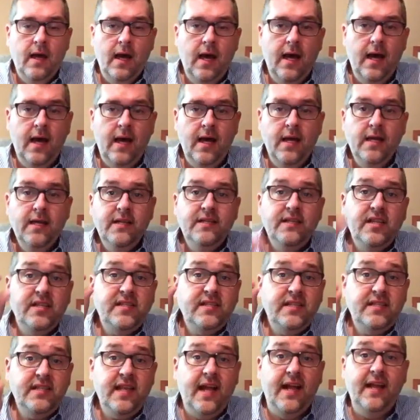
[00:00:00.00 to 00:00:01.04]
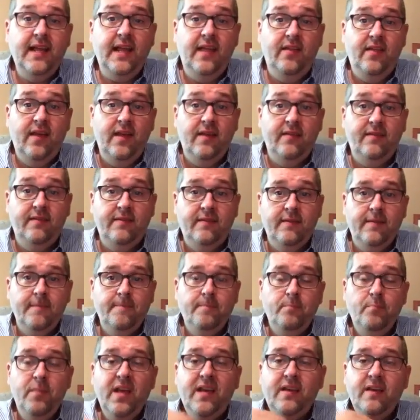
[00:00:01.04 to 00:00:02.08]
to study this
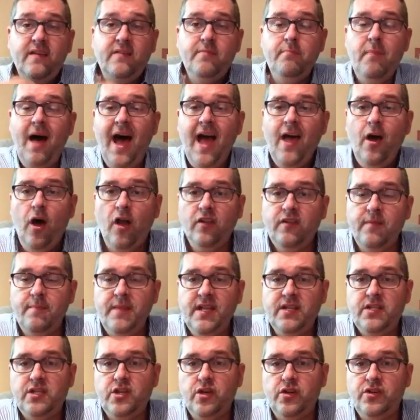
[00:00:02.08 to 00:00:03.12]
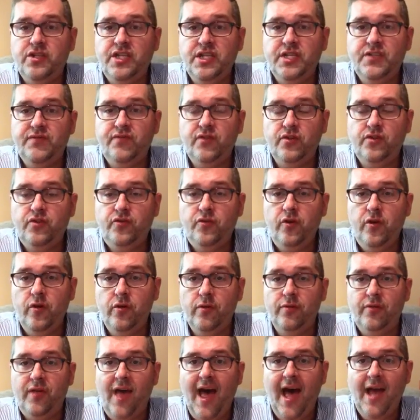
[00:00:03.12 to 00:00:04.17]
because my ultimate search is for
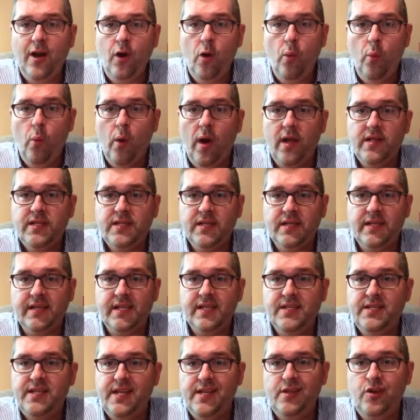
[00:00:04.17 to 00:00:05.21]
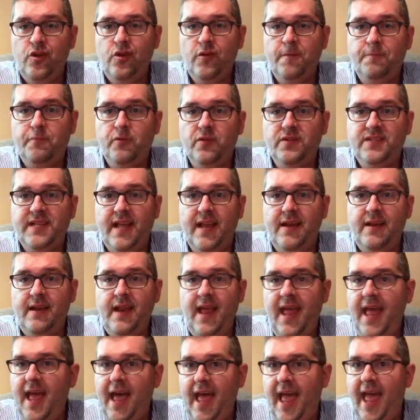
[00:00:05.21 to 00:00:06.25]
truth. I don't want to continue to present
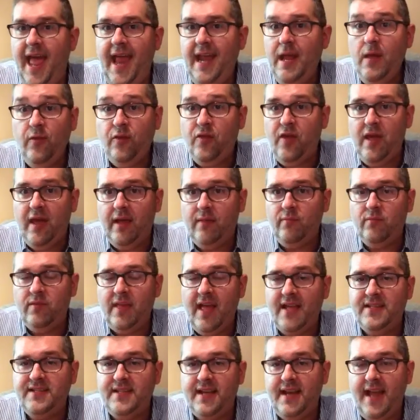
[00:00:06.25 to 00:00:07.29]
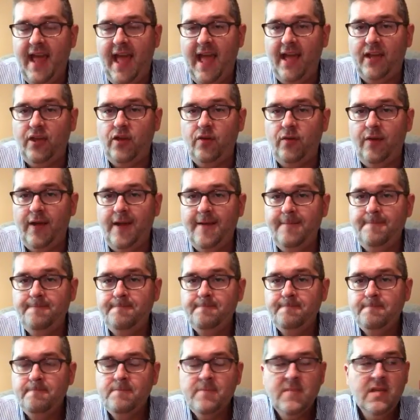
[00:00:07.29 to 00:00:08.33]
anything that's inaccurate.
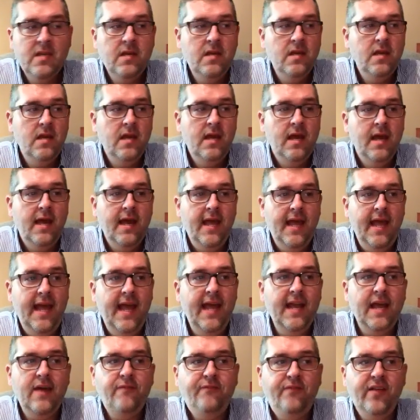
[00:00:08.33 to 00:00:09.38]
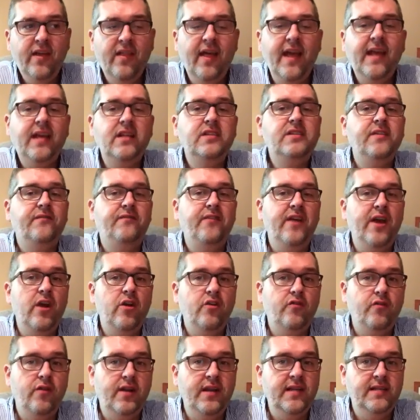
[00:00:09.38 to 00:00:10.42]
And I feel like it's a fair
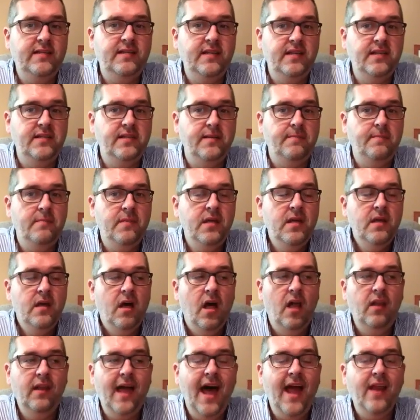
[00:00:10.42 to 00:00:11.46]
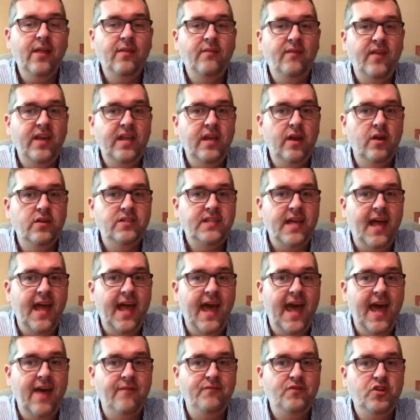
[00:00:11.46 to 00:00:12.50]
criticism. A lot of the videos I
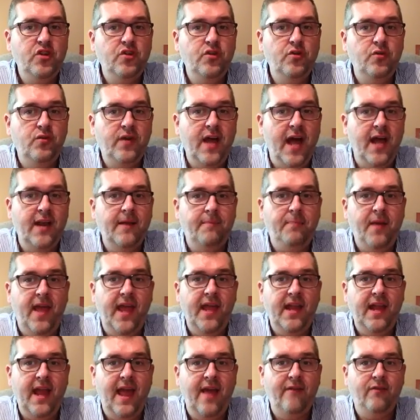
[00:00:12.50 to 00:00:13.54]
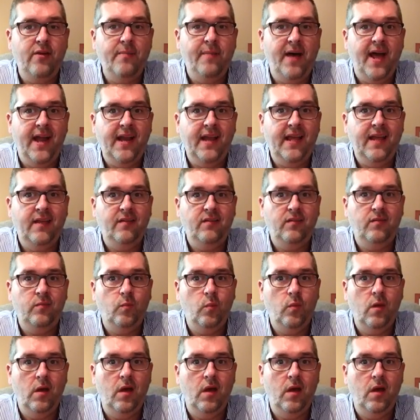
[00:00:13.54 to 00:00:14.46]
have do kind of paint everybody as,